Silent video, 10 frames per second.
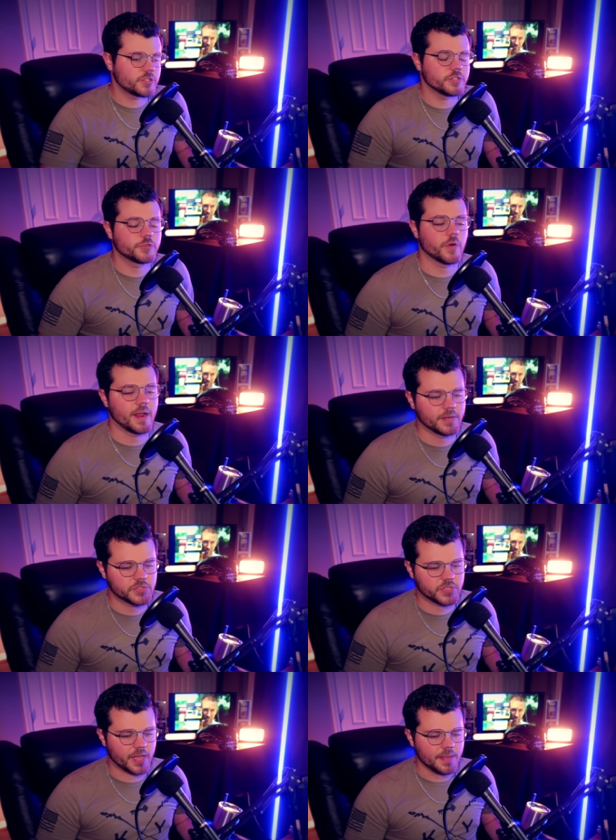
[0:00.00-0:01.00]
she's trying to
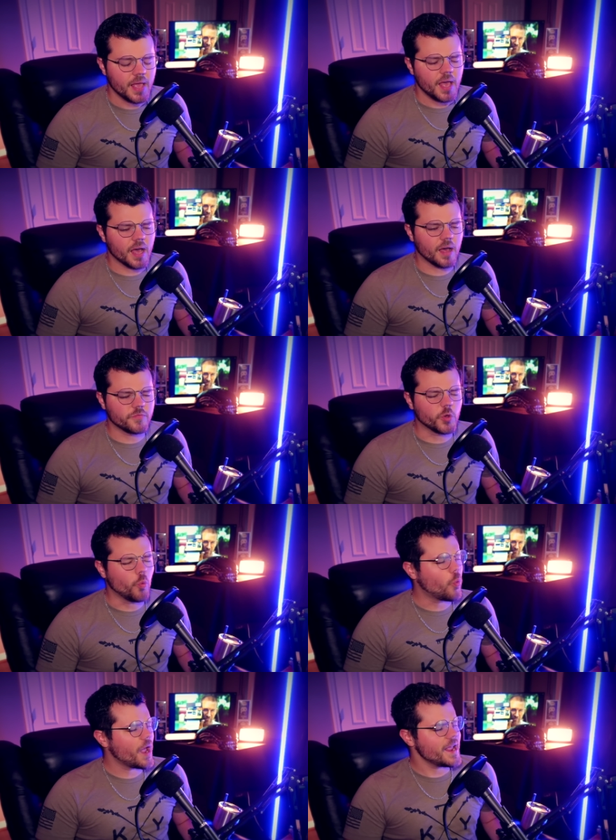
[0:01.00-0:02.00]
say, the
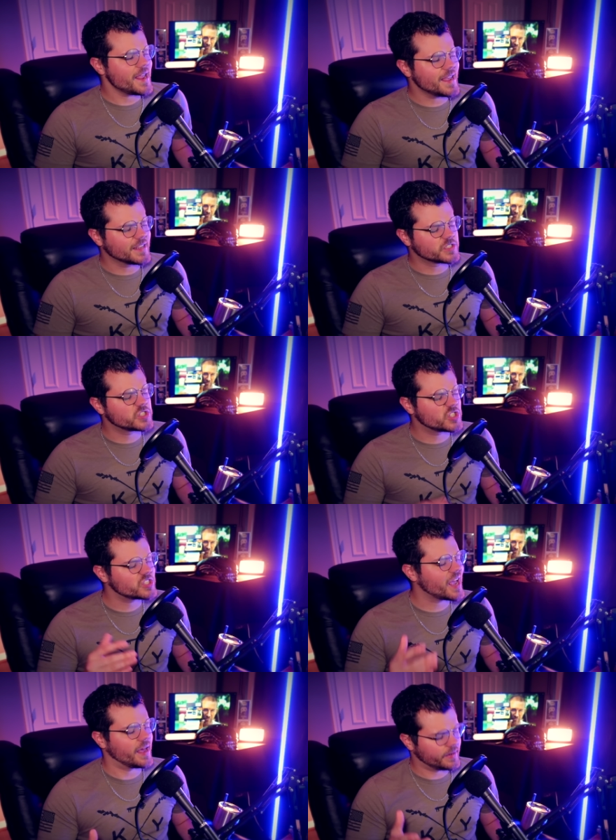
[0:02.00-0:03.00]
way it is
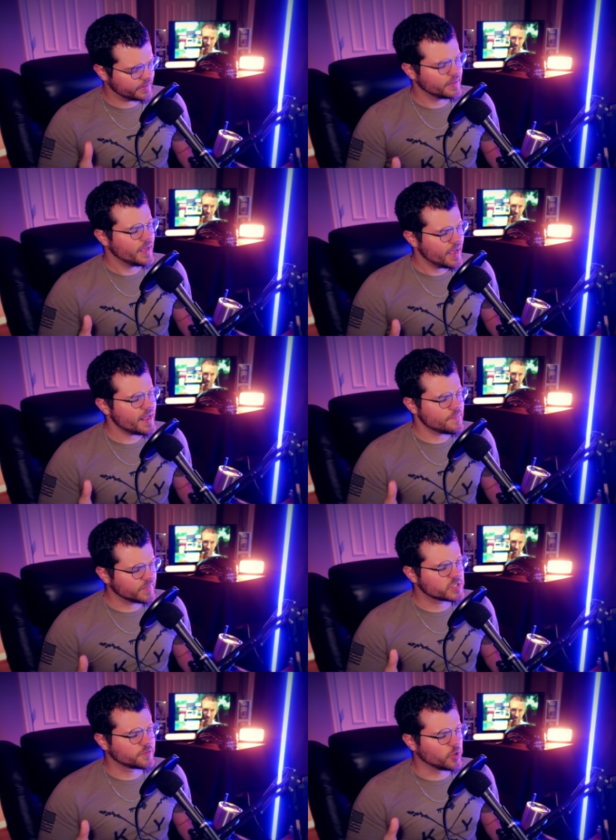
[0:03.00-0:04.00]
said in
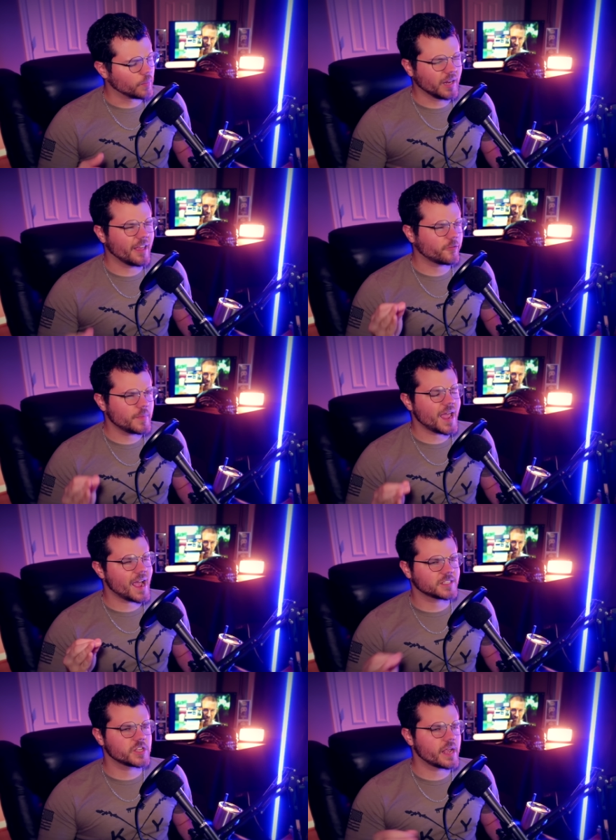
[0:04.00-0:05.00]
this film left me
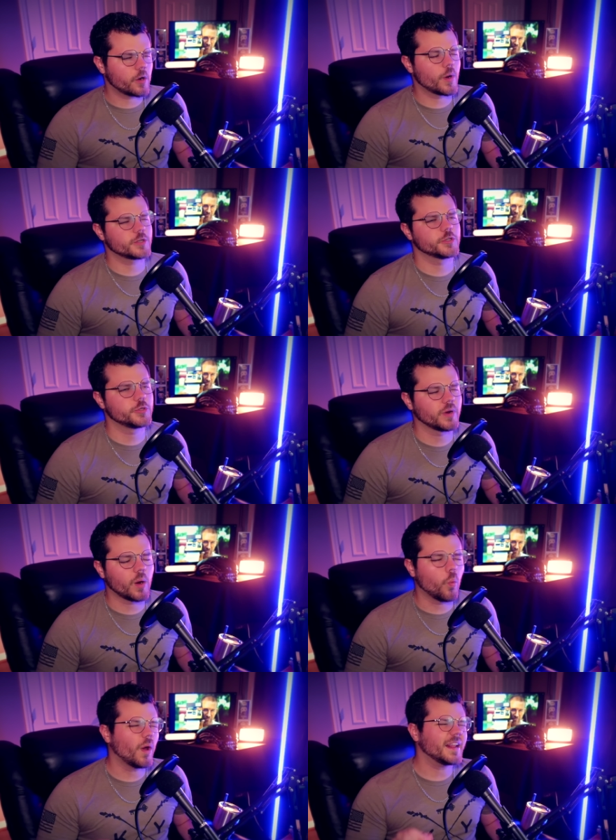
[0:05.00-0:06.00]
asking a question or two, like,
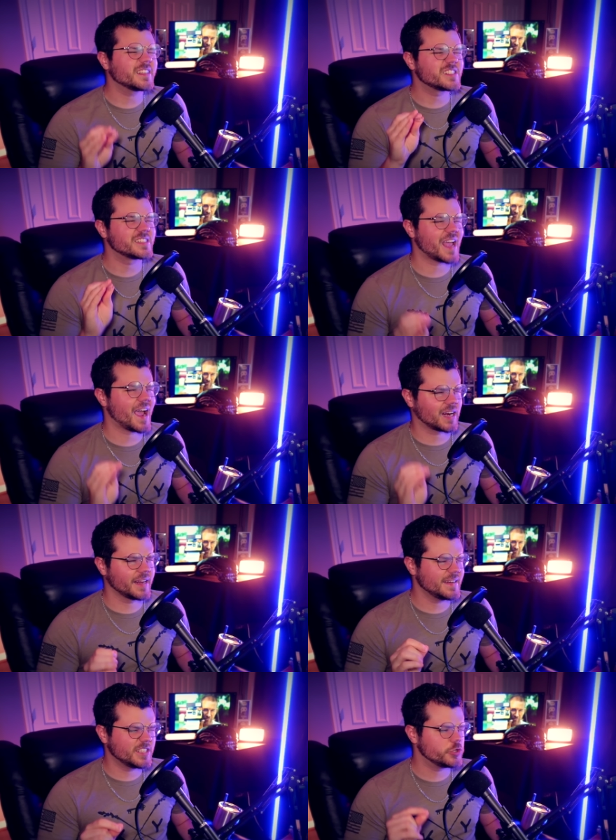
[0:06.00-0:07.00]
what
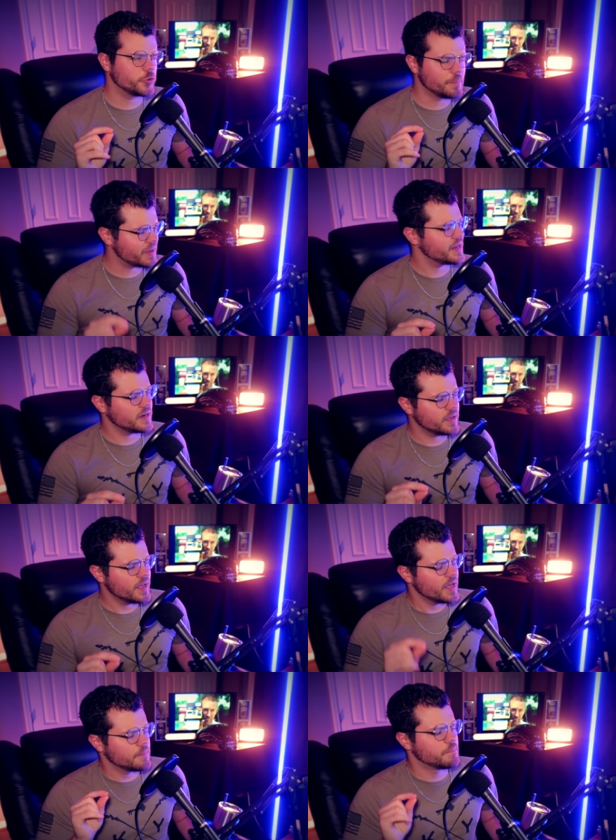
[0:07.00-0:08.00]
exactly did you mean
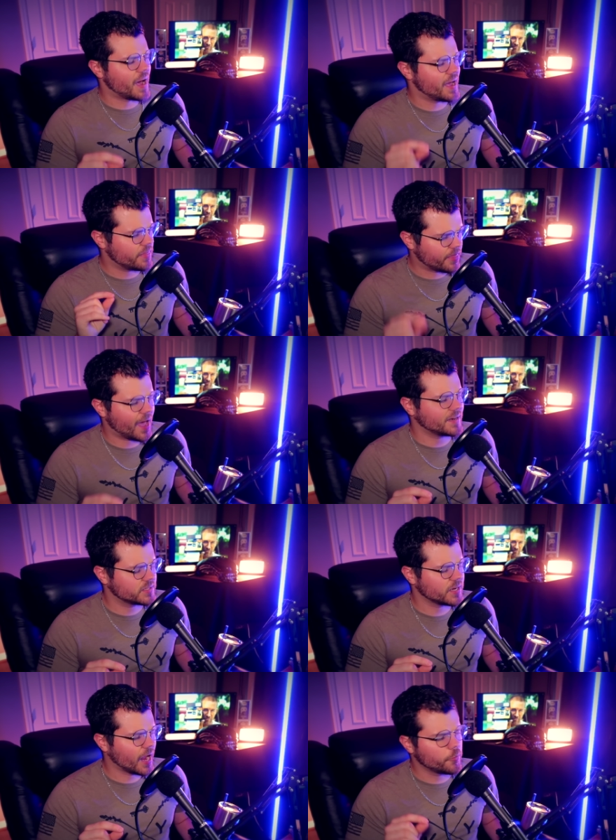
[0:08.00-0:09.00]
by
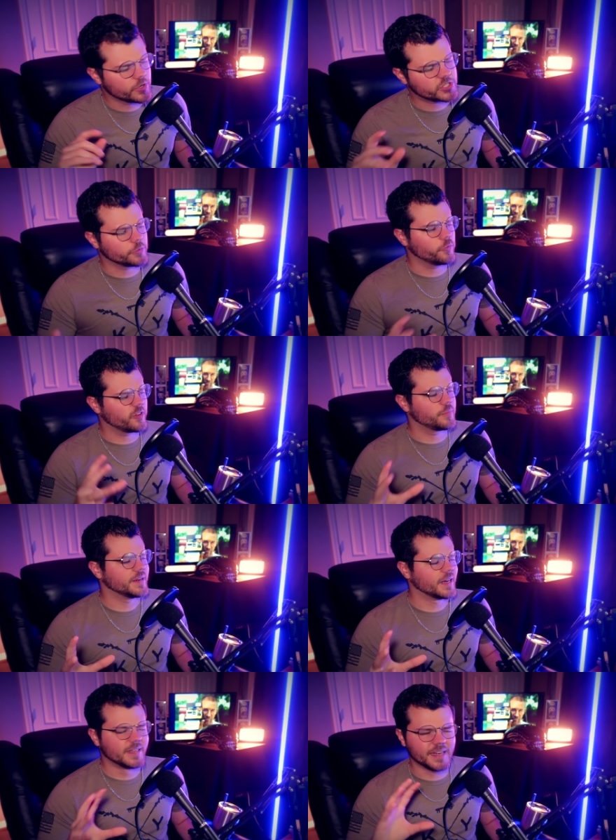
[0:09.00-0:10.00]
that? I wish it would have been
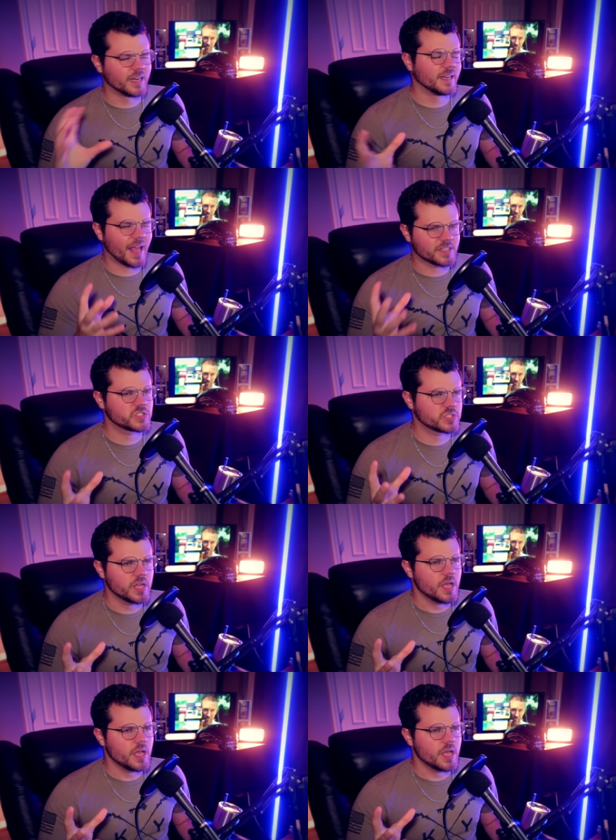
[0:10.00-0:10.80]
a little less